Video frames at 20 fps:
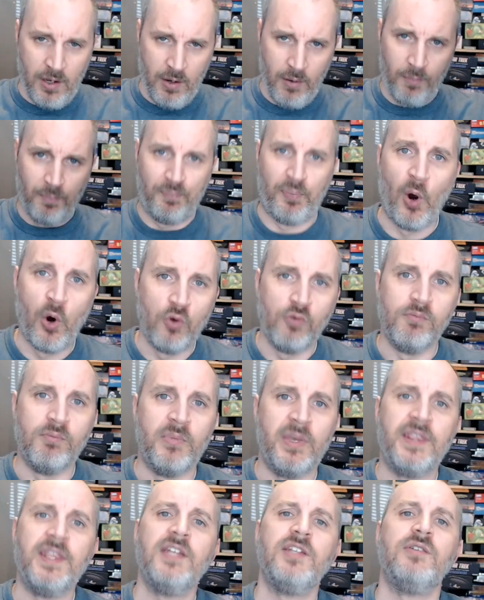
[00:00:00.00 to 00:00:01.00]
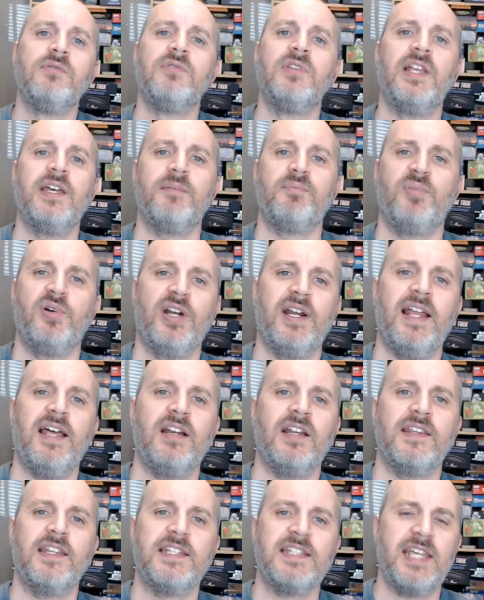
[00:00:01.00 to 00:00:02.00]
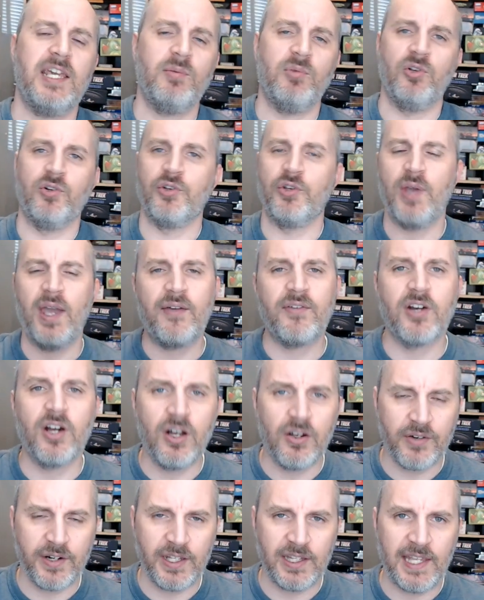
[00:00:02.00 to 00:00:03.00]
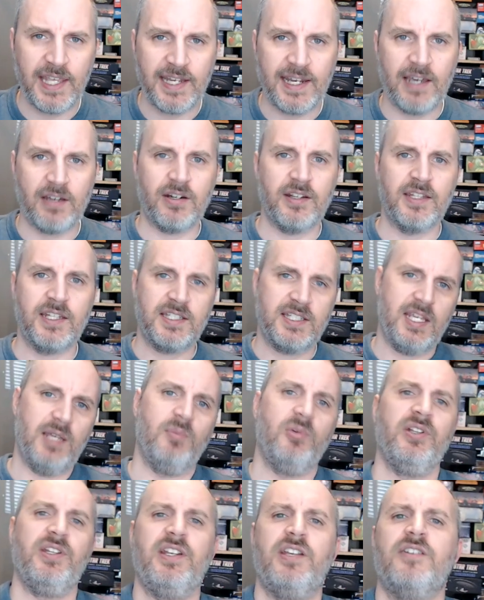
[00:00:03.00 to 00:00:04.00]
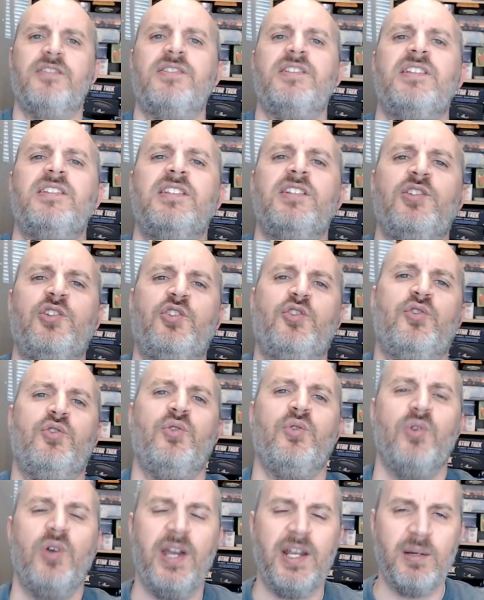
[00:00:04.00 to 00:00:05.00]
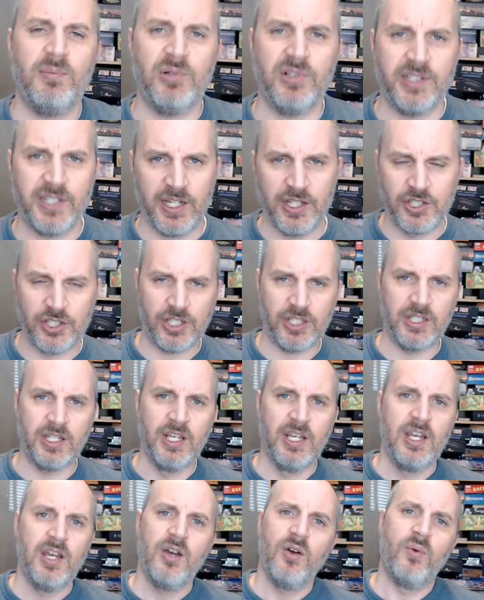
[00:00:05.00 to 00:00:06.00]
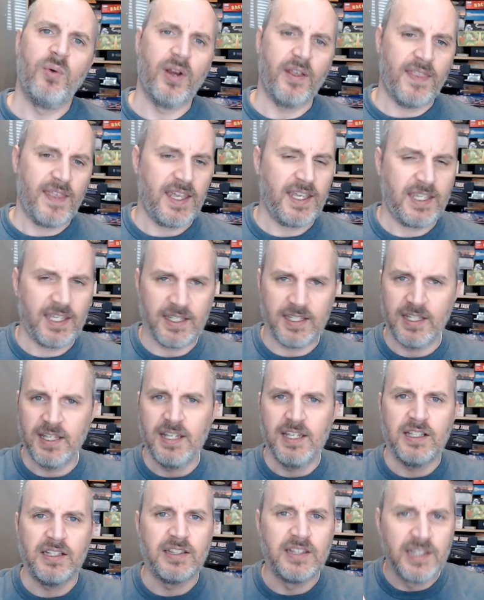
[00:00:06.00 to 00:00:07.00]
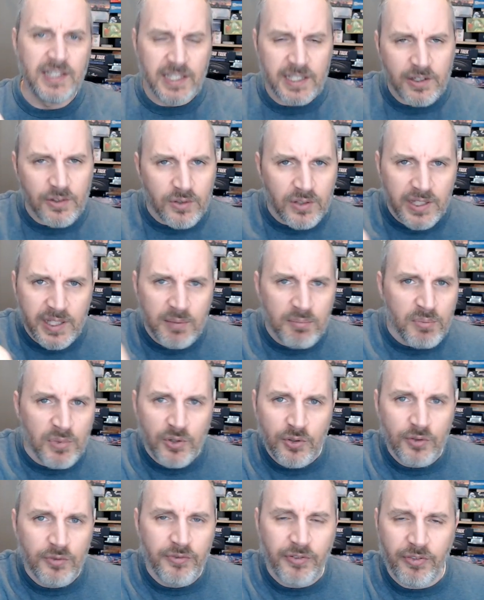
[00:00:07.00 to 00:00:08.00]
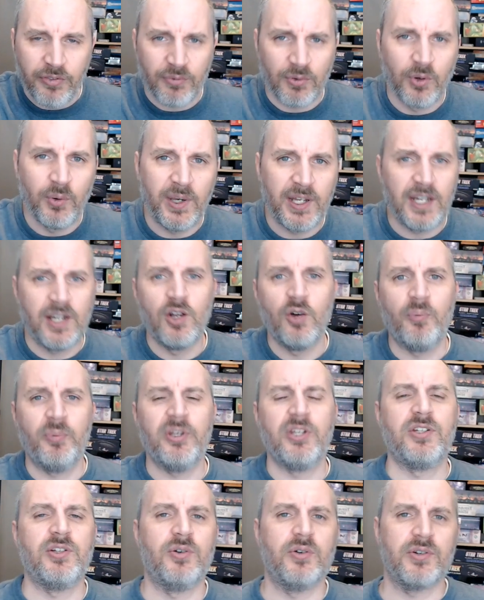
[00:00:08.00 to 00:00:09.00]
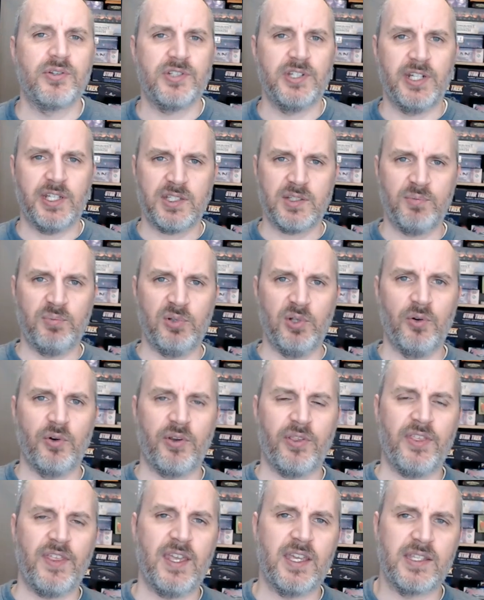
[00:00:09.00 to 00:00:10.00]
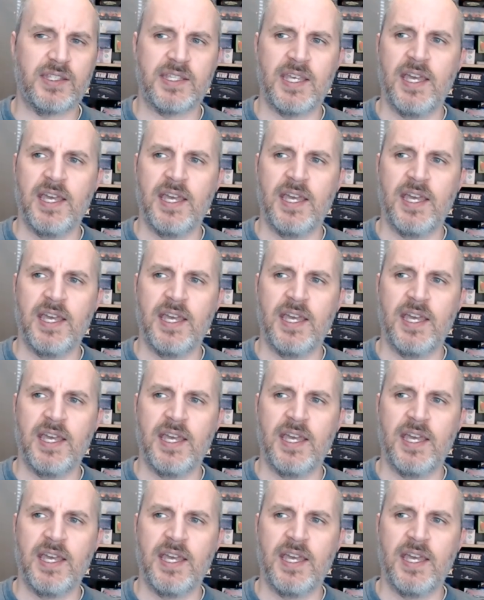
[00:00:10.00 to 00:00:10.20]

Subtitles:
Boom! And then you put it out on the table, or you have it already laid out on the table. And here's this incredible dungeon where they can literally move through it and open doors and explore things.